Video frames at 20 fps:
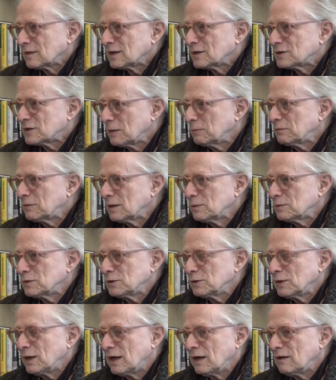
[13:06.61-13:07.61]
sometimes
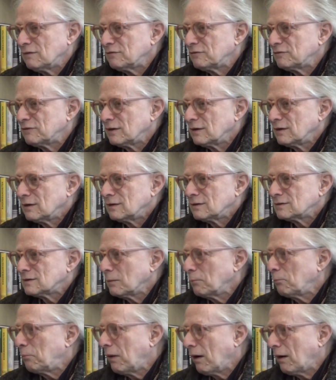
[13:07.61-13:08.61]
you have
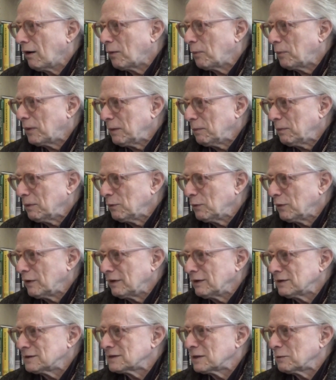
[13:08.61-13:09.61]
some punk people
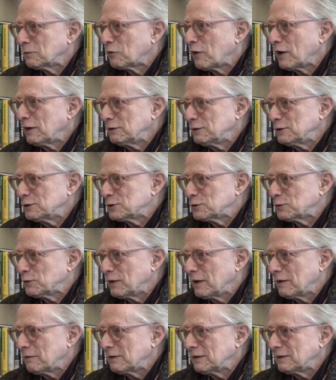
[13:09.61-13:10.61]
wear it, some rightists
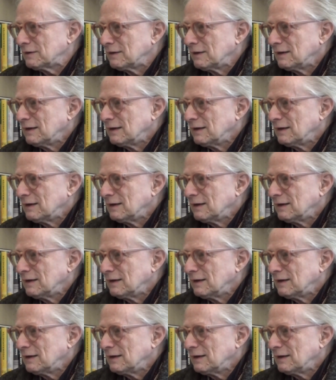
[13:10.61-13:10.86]
wear it.